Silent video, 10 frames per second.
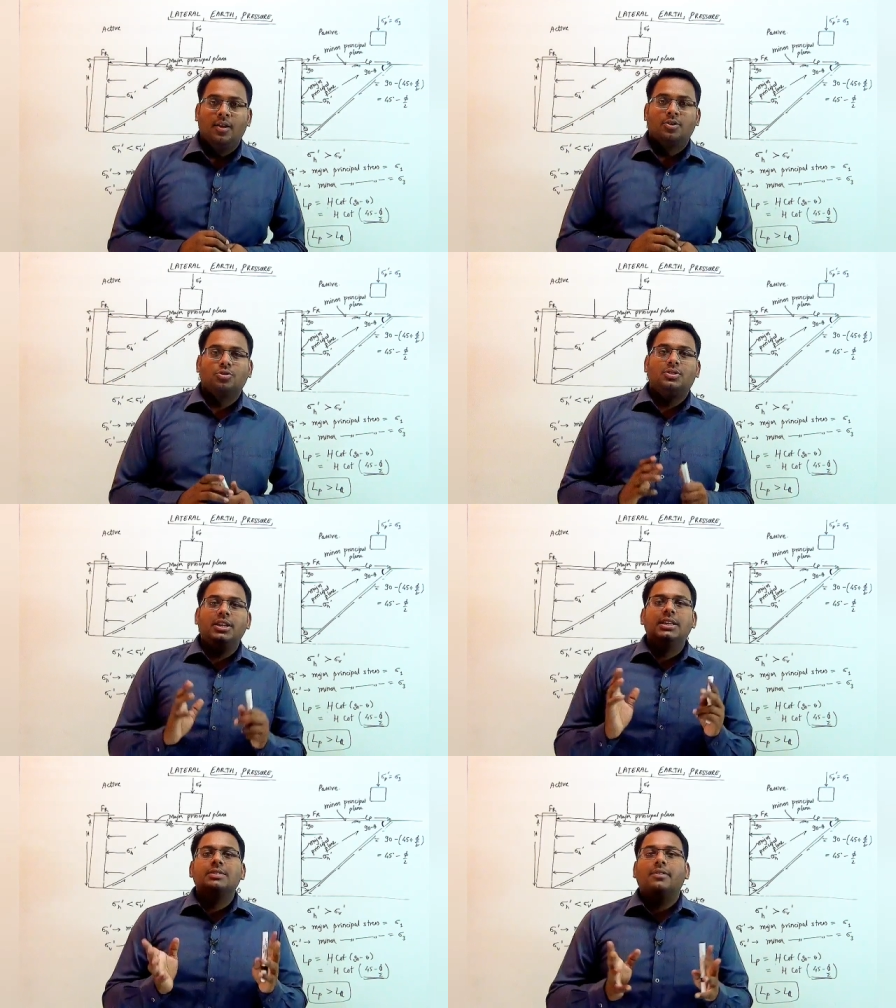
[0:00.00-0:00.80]
So
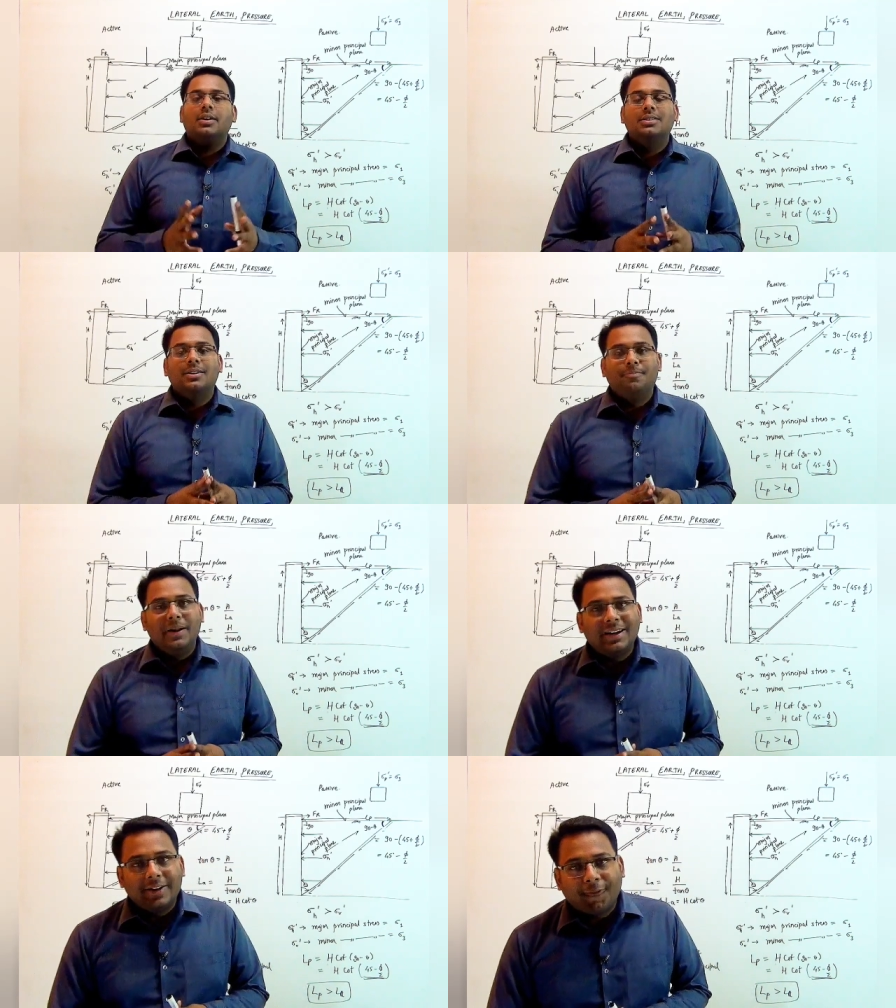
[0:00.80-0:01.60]
these were the
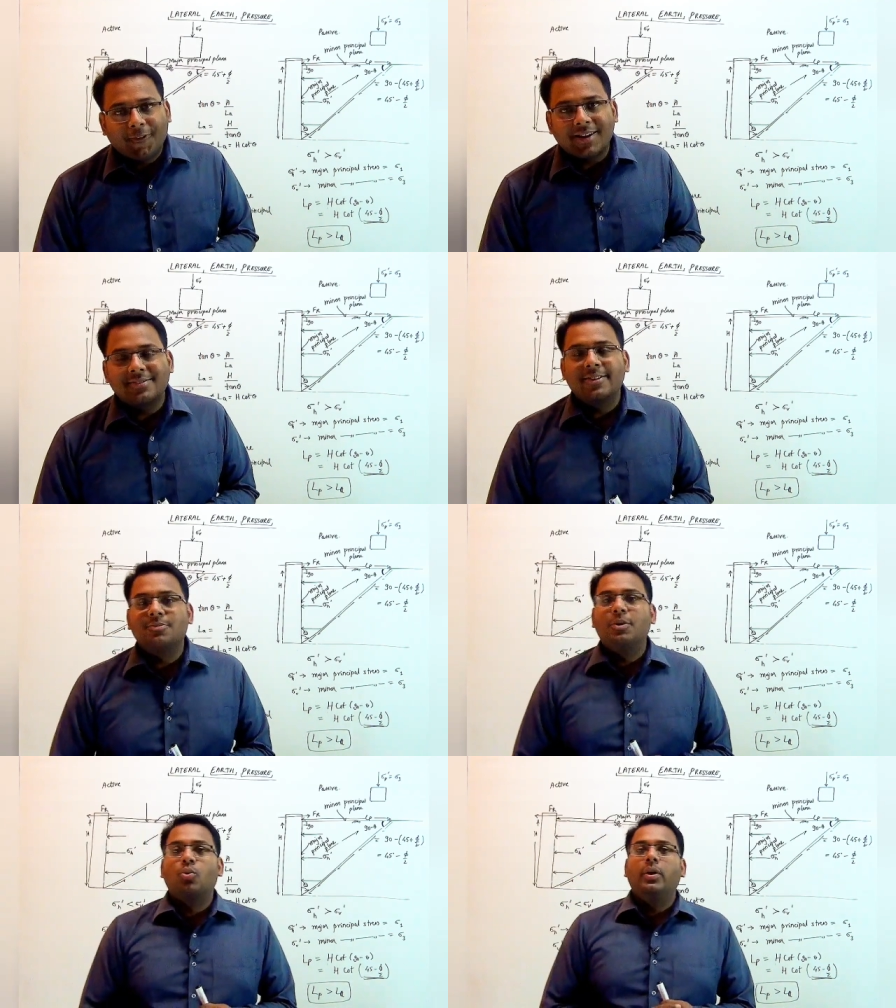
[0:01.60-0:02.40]
big differences
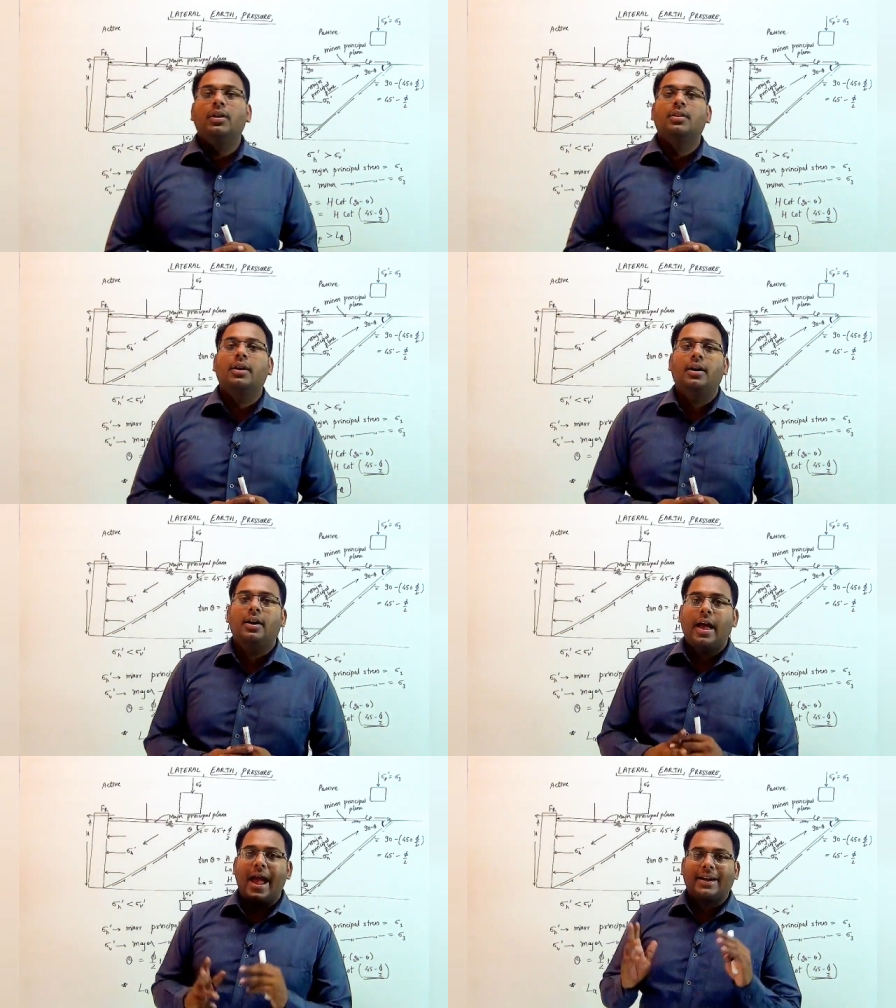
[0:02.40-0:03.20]
between
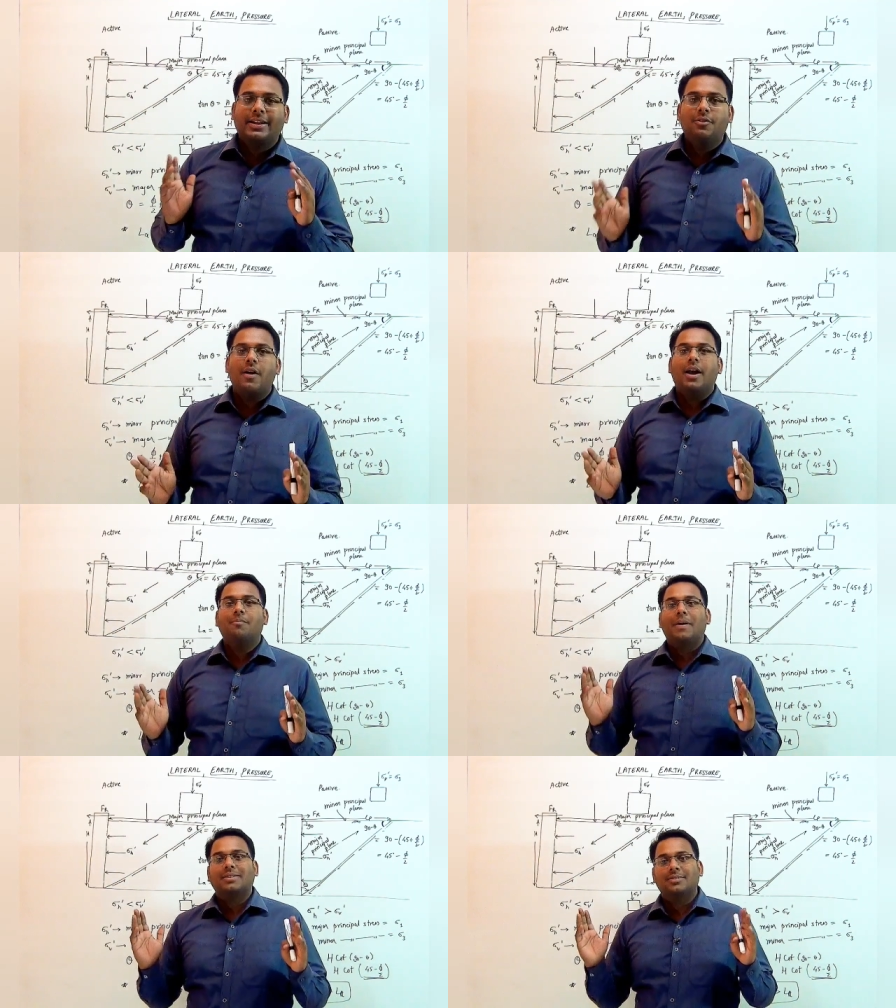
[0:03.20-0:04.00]
the active
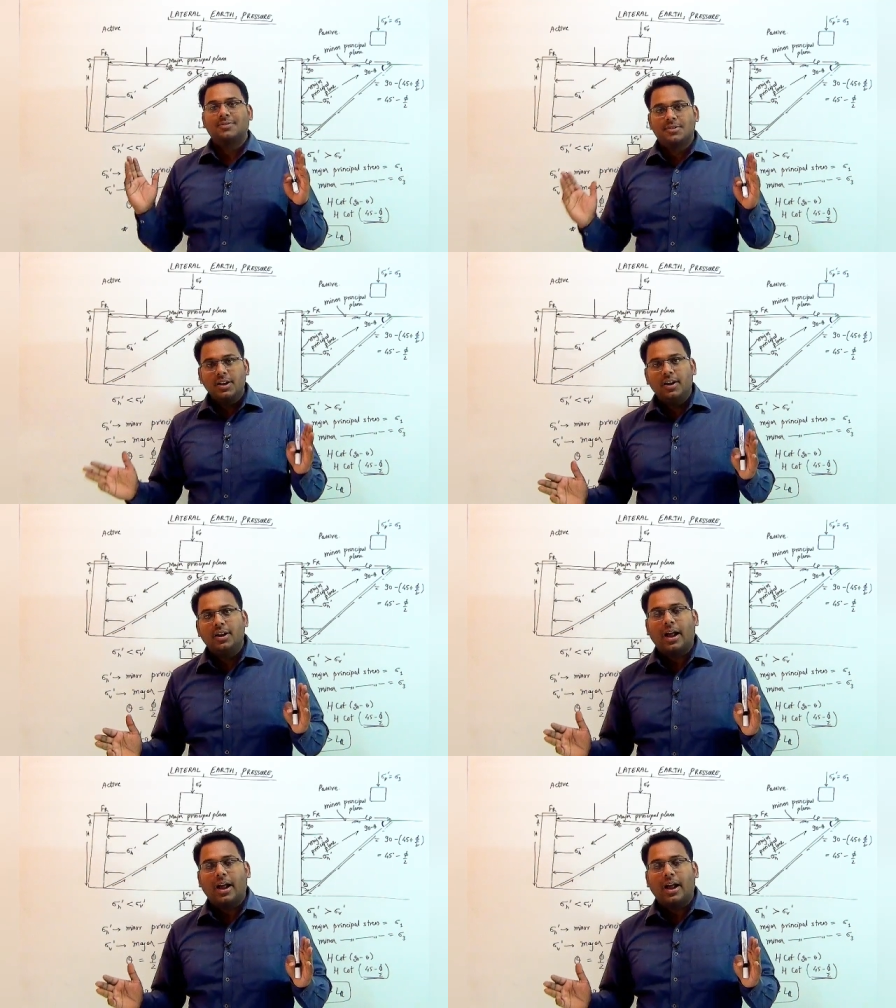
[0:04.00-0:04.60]
and passive state.